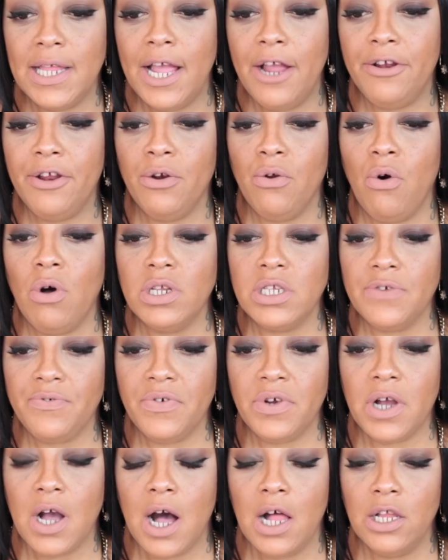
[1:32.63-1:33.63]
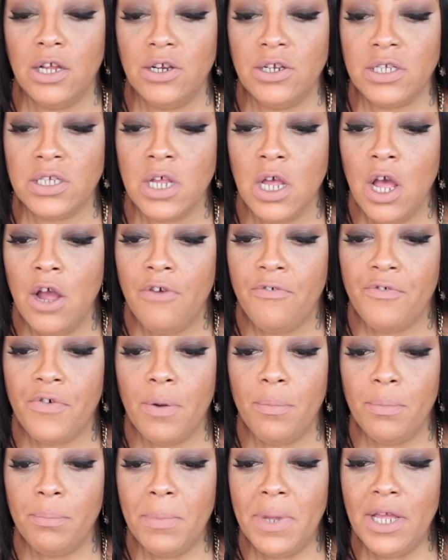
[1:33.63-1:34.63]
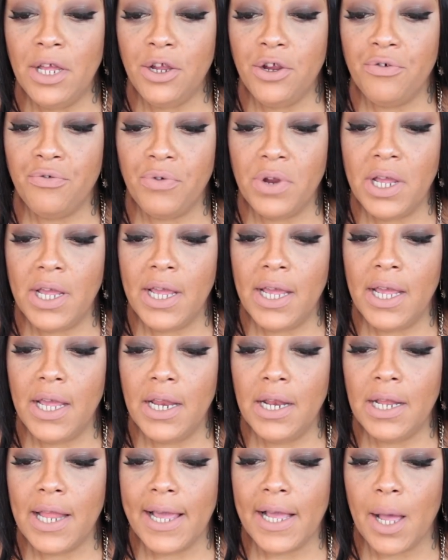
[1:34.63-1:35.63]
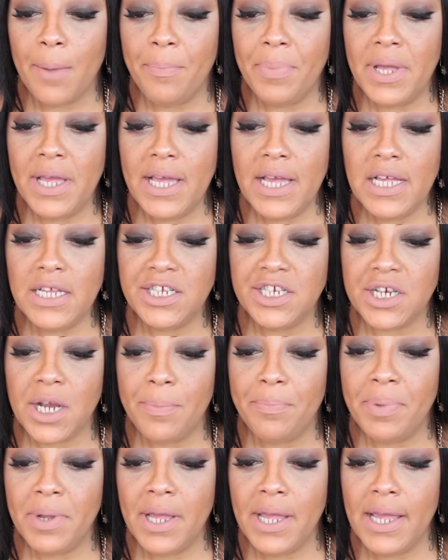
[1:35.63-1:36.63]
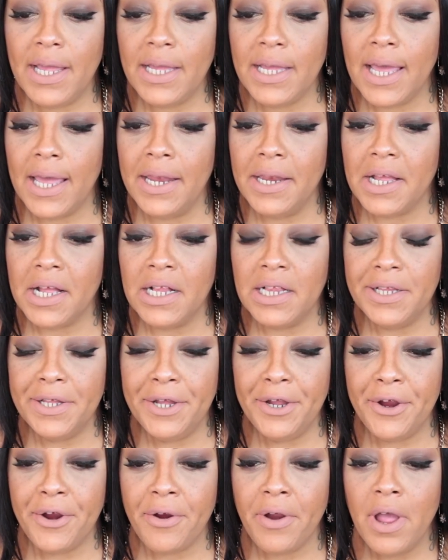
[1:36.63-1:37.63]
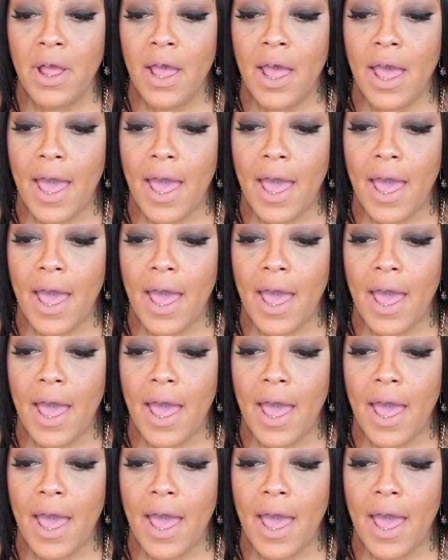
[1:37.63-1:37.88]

layered in all different colors, from mint green, like a peach, a pink, and clear.